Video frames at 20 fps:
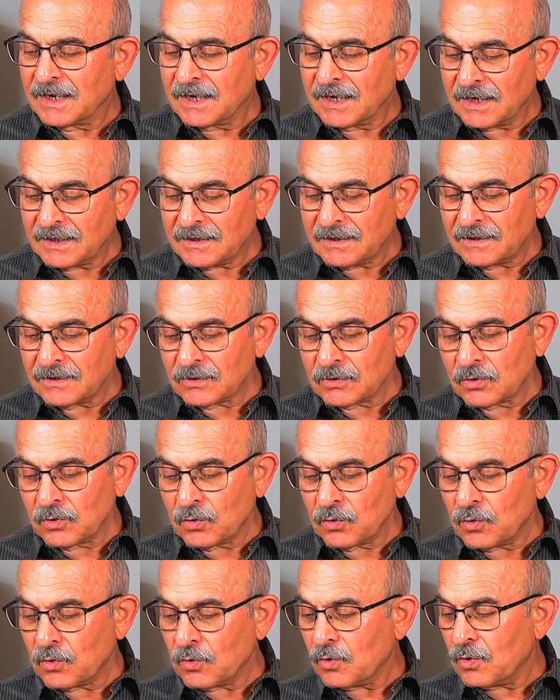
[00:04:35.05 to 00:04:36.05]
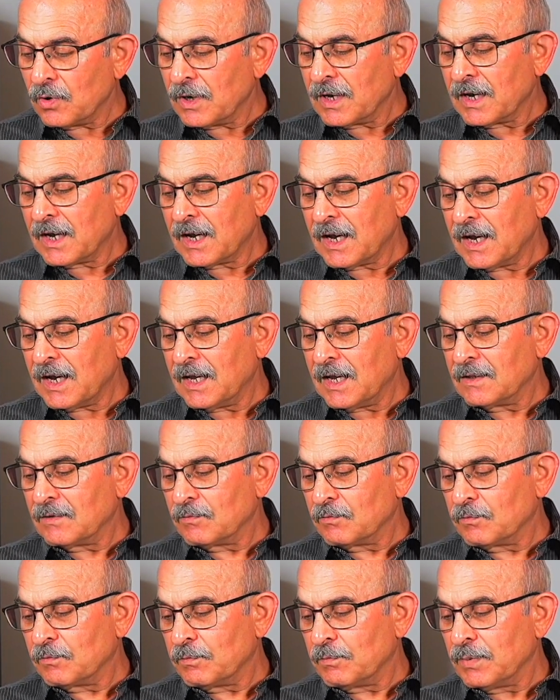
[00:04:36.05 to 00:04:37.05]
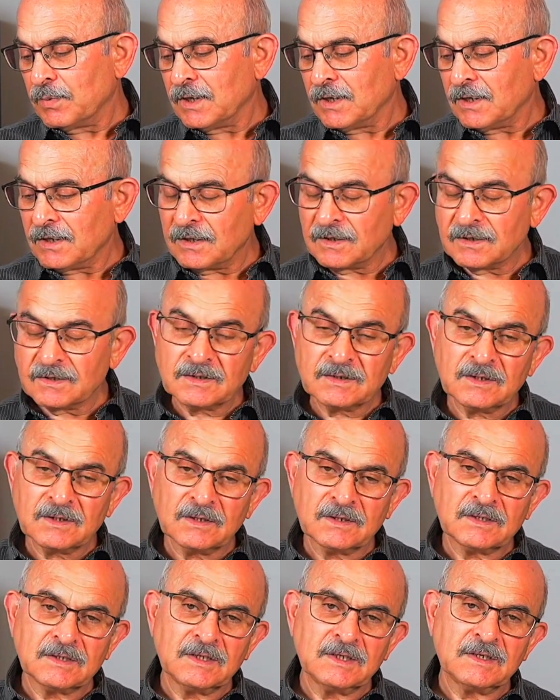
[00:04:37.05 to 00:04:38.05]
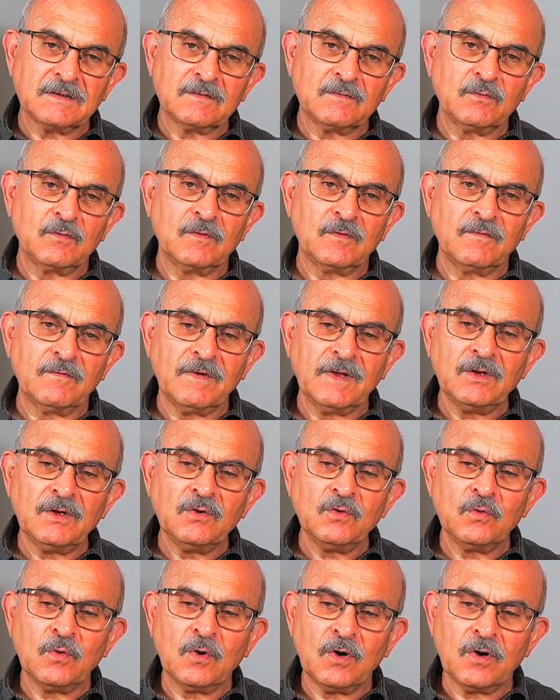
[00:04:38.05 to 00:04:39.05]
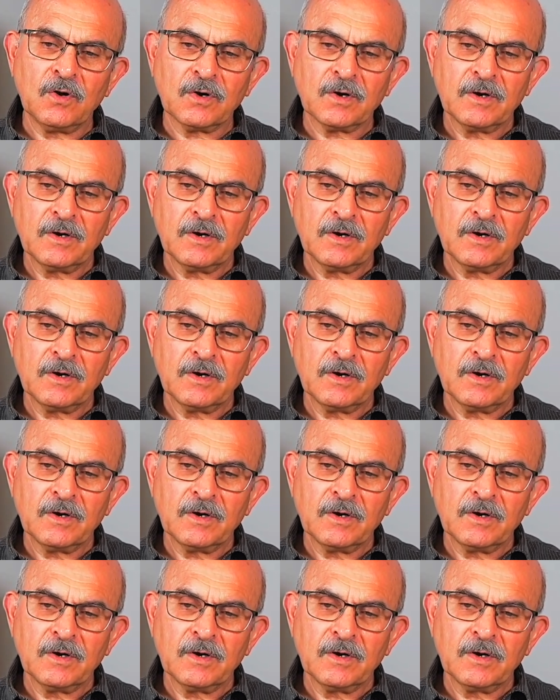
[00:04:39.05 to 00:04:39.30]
Let it go and be successful. When you are